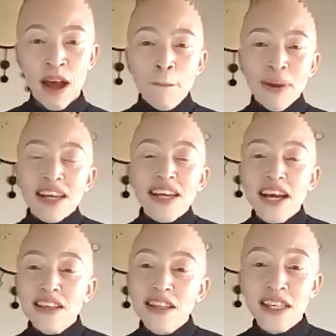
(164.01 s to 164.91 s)
But
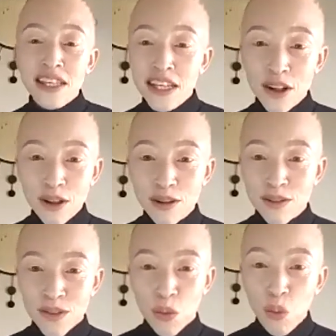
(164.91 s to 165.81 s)
here's this eagle
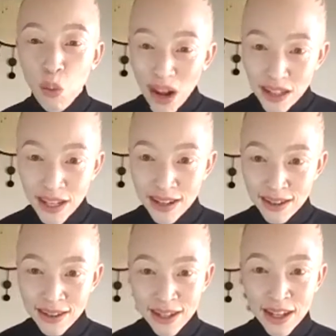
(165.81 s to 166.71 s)
wanting
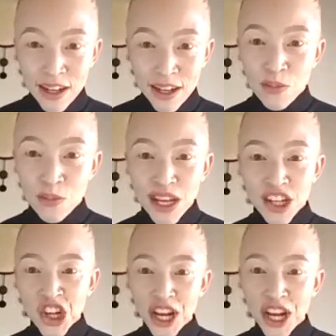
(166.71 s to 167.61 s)
to be a
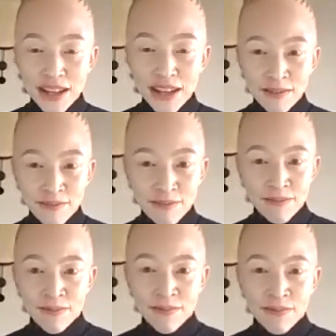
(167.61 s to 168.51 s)
chicken.
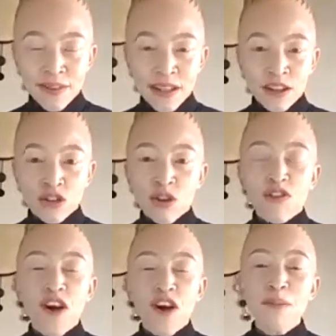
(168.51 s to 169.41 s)
So
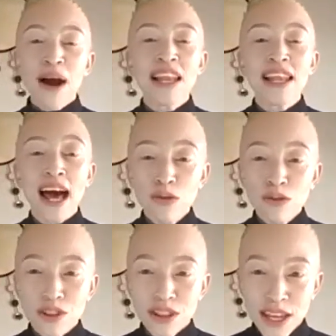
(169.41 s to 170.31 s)
the farmer
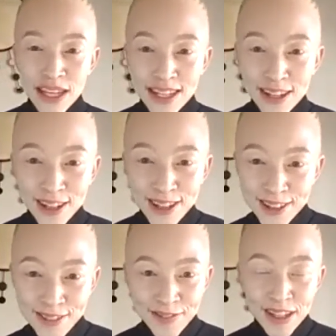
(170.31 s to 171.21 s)
allowed the eagle
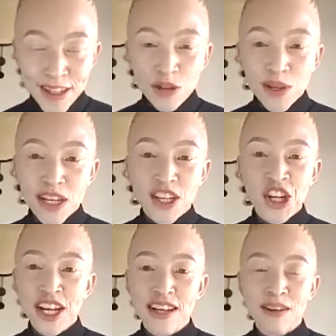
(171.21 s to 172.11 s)
to be a
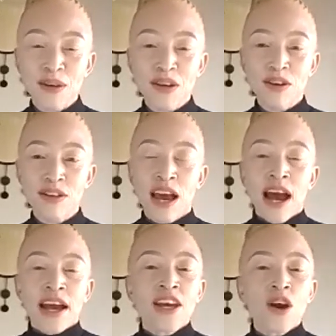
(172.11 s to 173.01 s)
chicken because
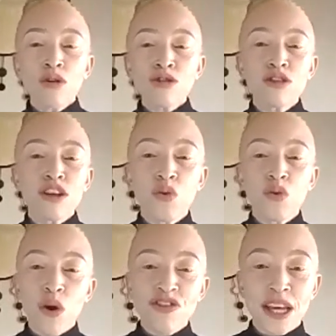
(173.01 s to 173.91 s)
he also didn't
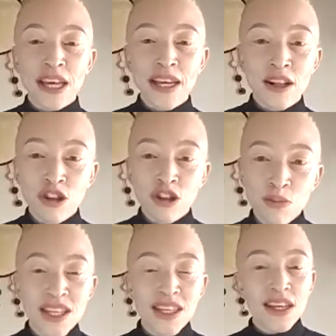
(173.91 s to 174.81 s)
want the eagle to
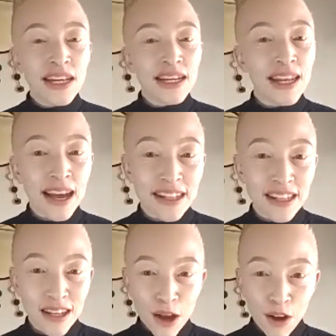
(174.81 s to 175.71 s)
be sidelined
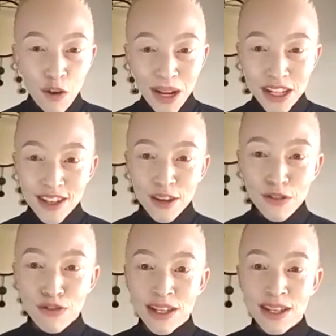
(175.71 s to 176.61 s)
or being
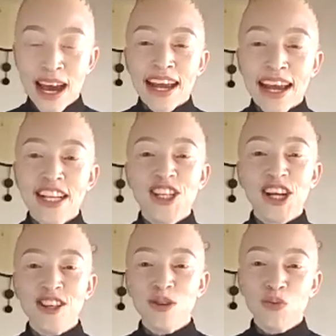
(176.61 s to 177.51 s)
different. He
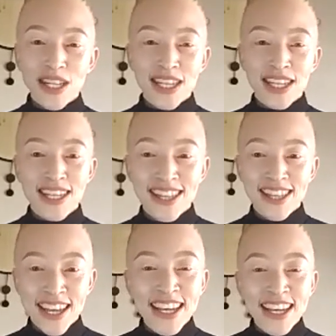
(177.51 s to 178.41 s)
just wanted
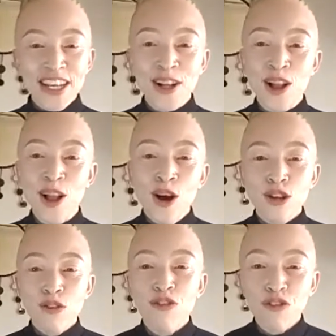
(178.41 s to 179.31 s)
the eagle
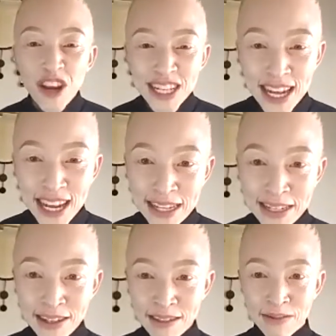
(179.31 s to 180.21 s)
to fit in.
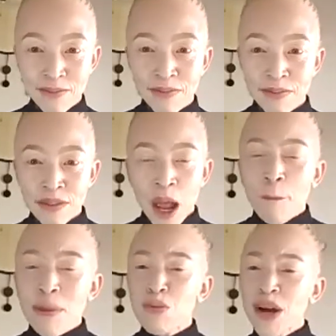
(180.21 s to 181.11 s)

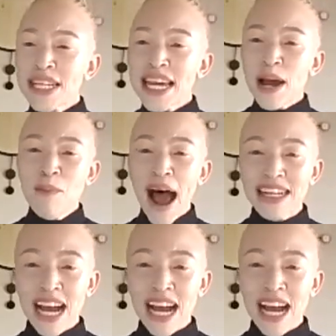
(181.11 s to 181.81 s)
But one day a man